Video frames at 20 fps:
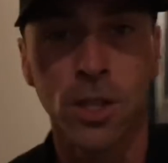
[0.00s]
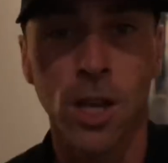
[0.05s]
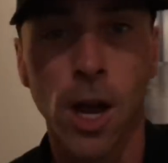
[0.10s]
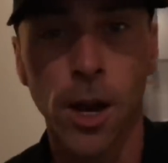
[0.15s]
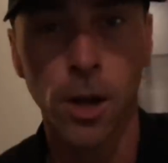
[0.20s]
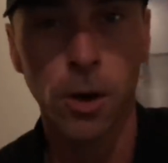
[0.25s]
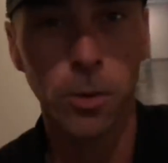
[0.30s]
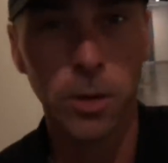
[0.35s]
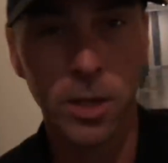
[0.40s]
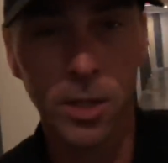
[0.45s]

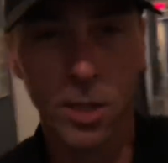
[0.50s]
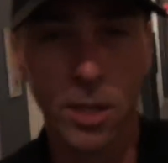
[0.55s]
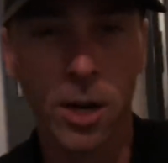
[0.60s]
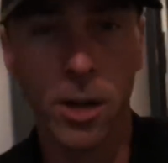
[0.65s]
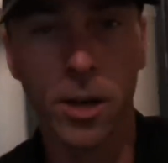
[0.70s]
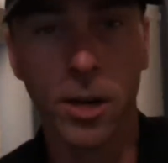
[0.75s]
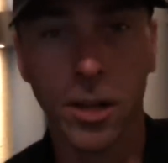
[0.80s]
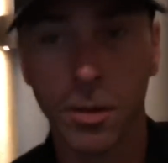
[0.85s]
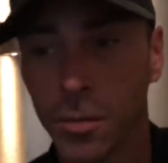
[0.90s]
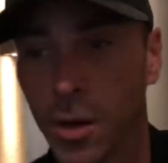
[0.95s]
not always
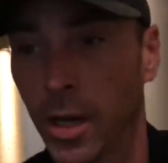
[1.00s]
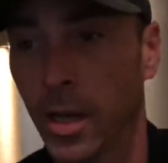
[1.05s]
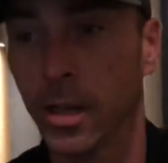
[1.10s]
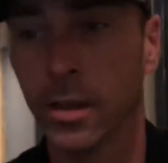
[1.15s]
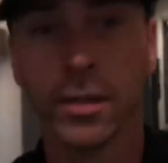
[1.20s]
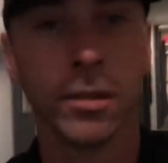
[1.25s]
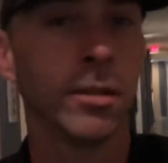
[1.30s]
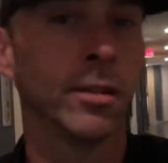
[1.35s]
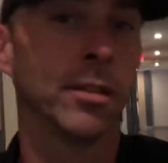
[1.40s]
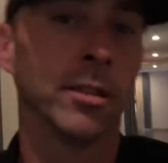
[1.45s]
dirty, but
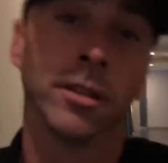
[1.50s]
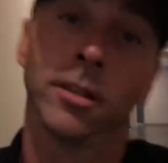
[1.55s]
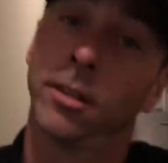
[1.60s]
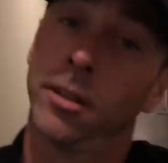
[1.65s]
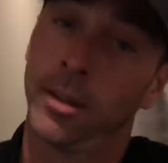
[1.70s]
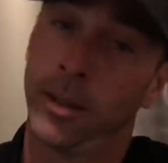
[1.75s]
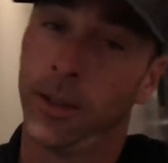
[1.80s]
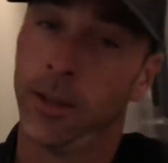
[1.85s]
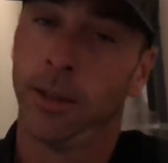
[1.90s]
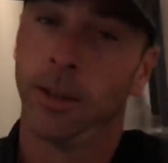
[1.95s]

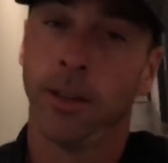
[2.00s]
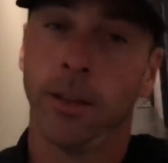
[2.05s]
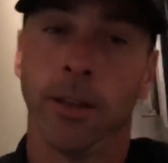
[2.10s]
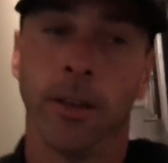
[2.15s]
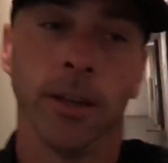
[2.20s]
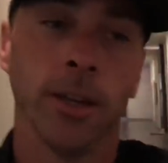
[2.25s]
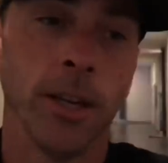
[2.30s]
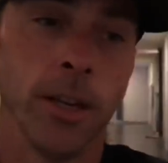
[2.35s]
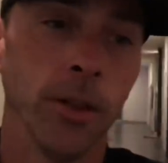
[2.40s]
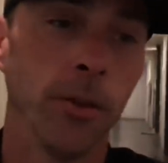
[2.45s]

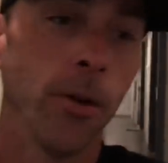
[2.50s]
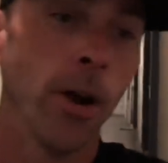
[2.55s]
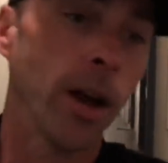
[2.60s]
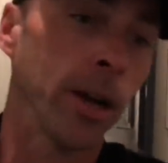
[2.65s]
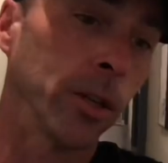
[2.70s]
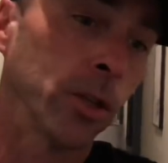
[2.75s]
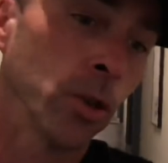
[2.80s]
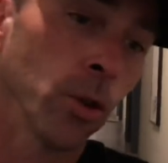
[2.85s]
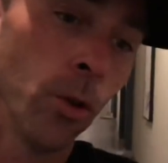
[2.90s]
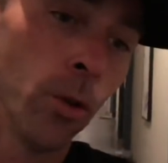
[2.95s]
you need the
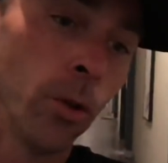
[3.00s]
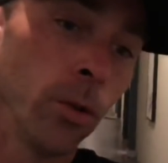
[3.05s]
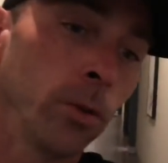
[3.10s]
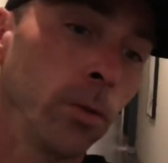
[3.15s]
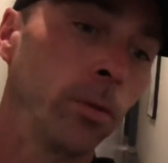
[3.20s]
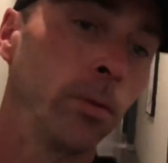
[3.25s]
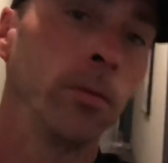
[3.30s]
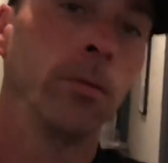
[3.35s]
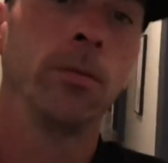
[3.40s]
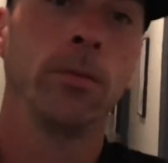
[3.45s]
right tool.
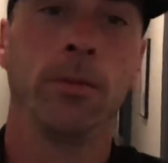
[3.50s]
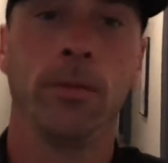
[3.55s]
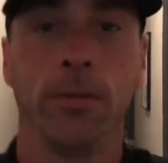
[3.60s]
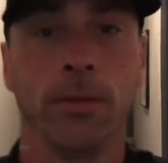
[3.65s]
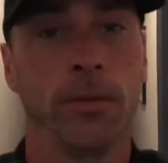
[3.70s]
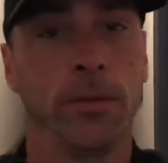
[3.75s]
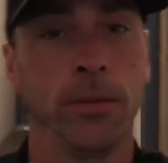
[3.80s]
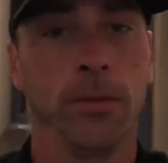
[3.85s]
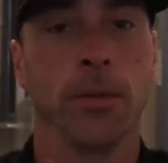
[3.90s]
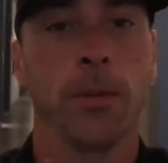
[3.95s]

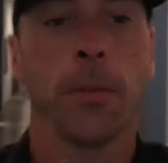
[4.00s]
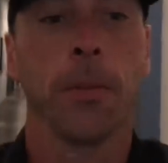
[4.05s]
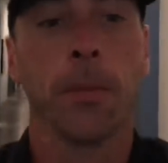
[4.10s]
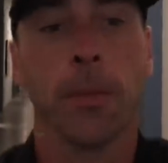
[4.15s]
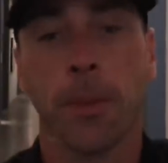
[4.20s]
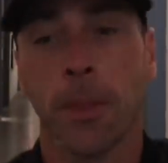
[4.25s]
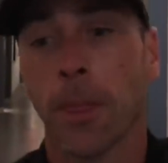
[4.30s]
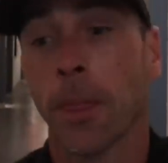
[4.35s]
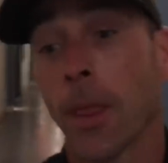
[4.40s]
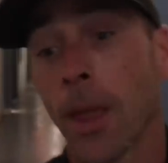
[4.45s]

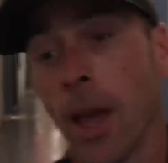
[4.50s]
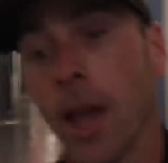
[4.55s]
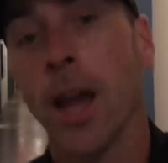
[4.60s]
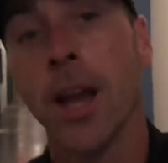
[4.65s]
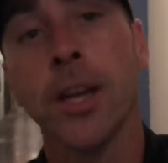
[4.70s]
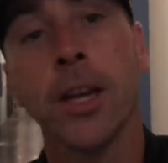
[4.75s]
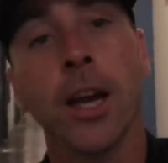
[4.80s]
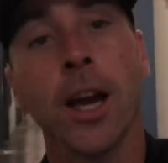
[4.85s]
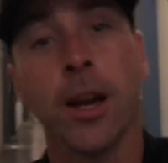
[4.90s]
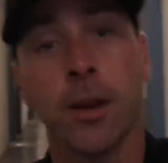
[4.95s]

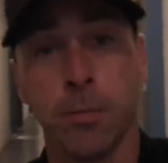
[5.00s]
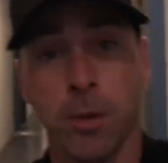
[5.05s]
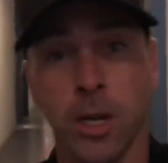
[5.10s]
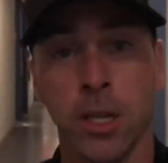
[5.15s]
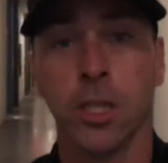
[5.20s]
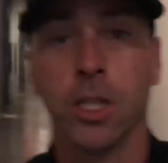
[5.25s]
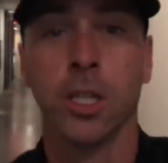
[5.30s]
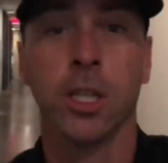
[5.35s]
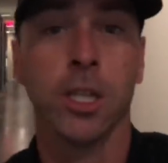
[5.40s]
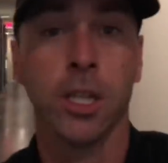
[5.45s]
And you gotta
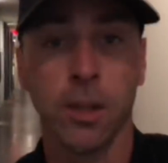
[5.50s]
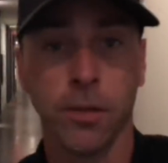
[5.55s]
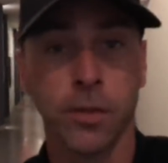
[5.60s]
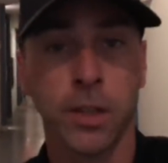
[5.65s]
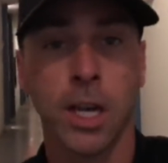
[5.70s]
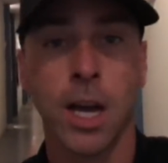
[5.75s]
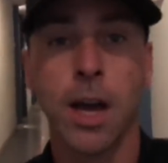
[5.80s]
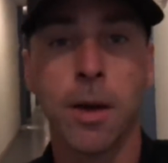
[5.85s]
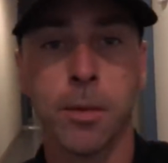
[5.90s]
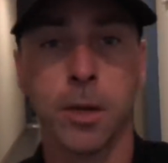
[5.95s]
budget enough
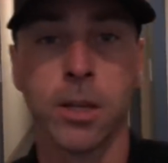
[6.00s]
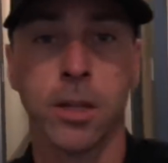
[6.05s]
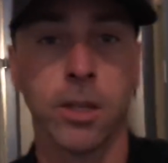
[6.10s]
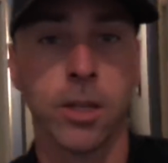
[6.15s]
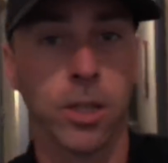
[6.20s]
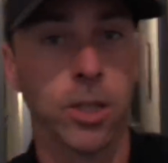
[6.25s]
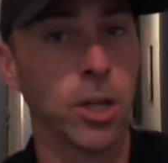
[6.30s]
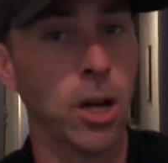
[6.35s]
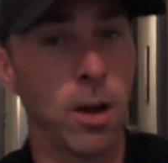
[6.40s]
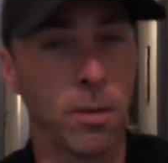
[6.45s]
time into
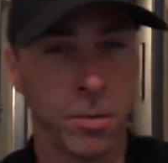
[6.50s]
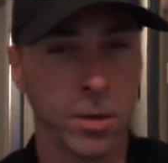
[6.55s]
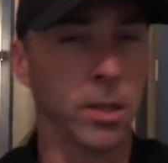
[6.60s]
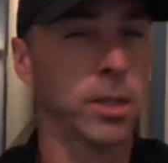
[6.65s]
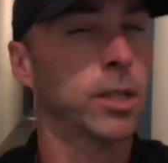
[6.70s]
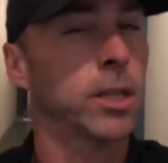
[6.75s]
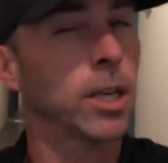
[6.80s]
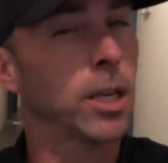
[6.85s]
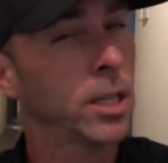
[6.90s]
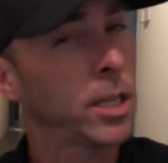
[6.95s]
the job because
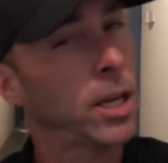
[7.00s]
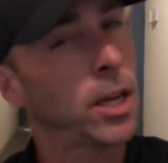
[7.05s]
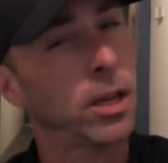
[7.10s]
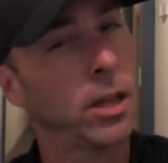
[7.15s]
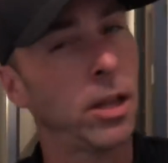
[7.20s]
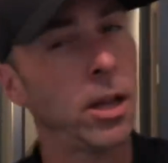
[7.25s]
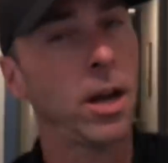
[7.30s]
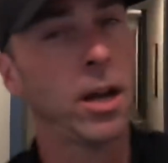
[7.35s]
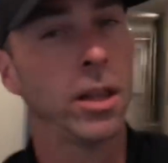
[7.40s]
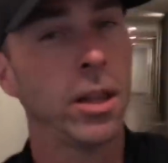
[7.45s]
it's gonna take a
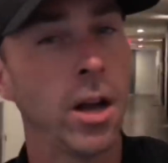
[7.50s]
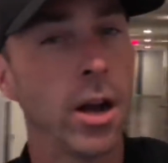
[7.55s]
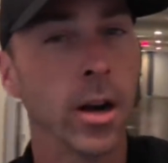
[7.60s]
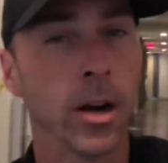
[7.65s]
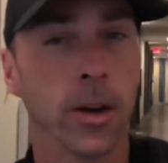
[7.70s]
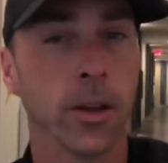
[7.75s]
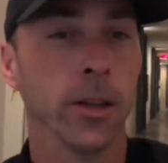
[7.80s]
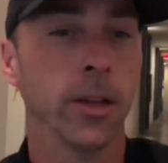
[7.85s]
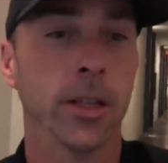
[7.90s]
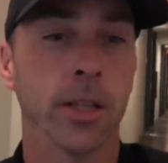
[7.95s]
lot
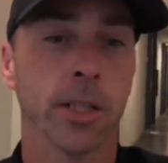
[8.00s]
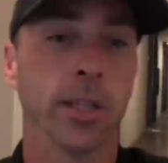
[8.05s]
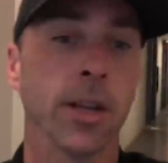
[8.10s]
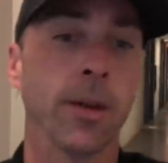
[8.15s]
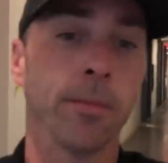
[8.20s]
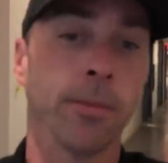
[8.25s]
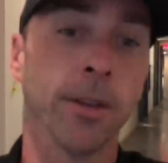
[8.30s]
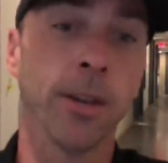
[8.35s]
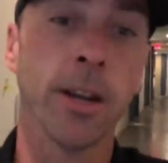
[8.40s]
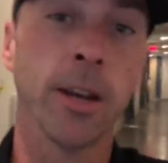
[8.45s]
longer than
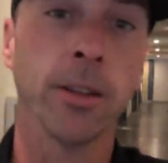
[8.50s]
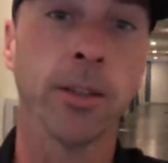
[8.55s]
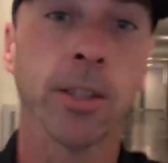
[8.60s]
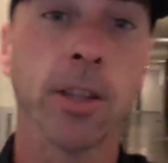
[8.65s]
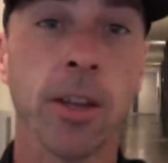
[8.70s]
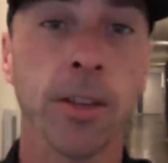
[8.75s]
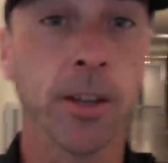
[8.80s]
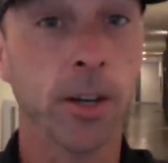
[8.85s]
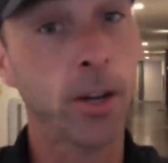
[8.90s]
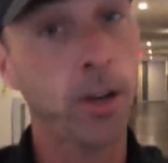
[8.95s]
something else
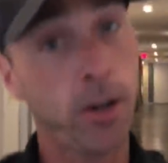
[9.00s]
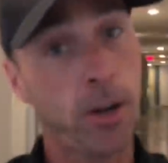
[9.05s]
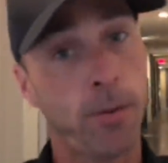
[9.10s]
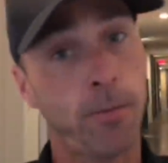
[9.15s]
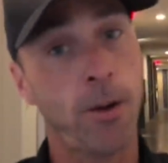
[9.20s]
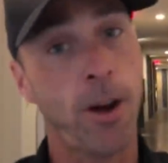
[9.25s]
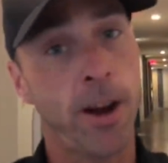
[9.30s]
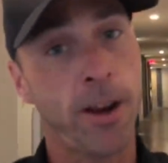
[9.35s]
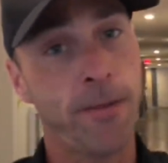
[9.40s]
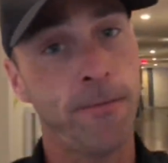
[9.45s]
on the curb,
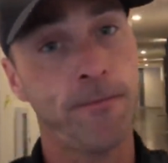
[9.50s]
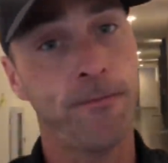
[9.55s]
right?